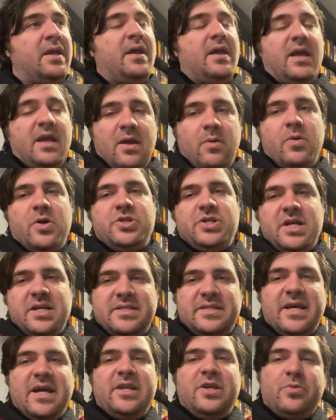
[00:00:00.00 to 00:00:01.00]
In which
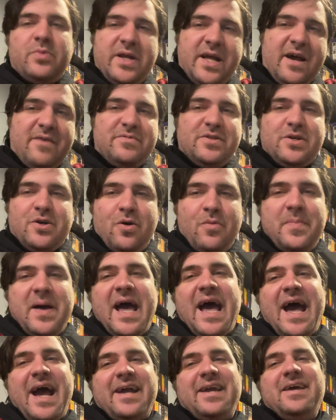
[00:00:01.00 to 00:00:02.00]
case, then you would have to go
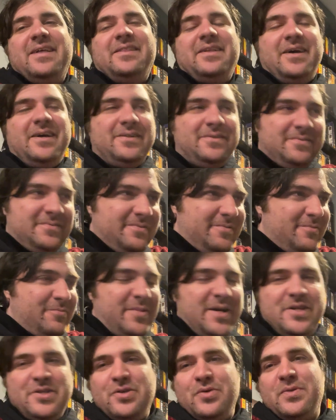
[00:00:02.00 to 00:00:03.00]
back and then
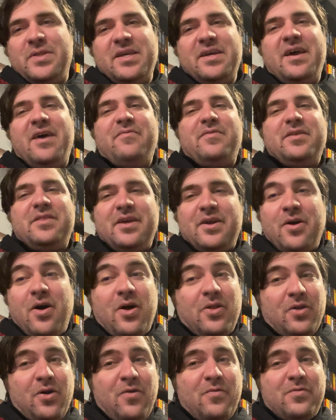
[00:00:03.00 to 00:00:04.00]
redo everything
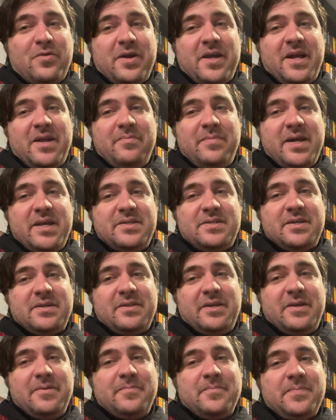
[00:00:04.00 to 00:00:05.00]
all over again,
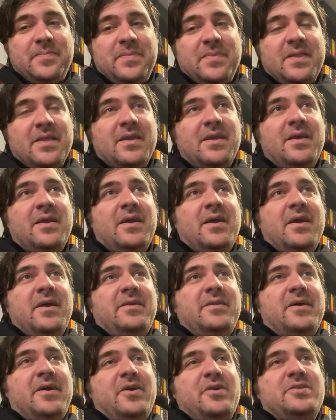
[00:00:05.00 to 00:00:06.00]
basically.
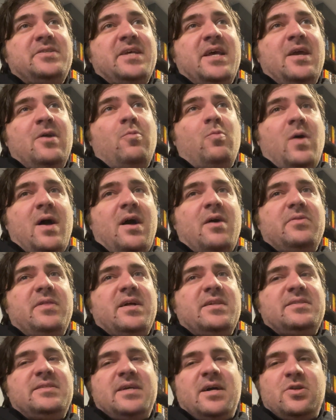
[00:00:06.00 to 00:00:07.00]
Now you're saying, wow,
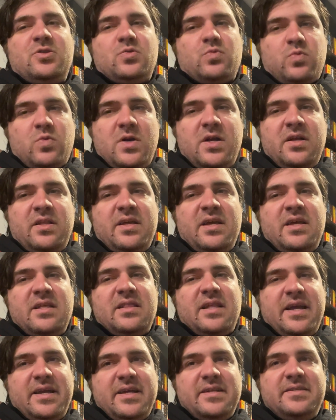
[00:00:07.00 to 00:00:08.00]
that sounds really
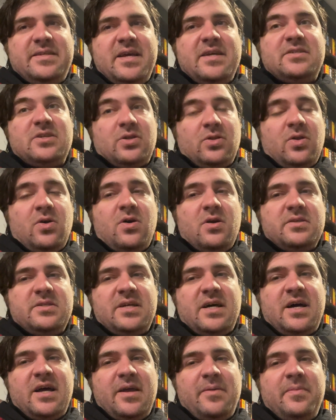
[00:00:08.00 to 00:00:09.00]
like it takes a long
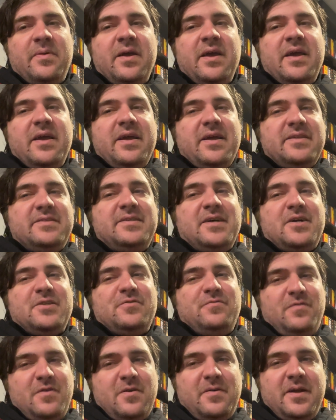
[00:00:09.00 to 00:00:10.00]
time. It
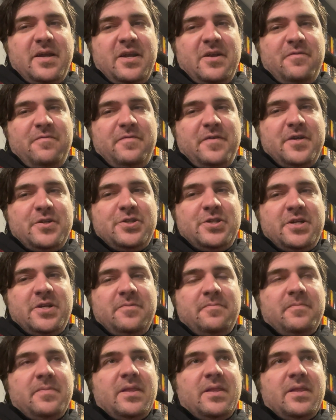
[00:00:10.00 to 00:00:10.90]
sounds very inefficient.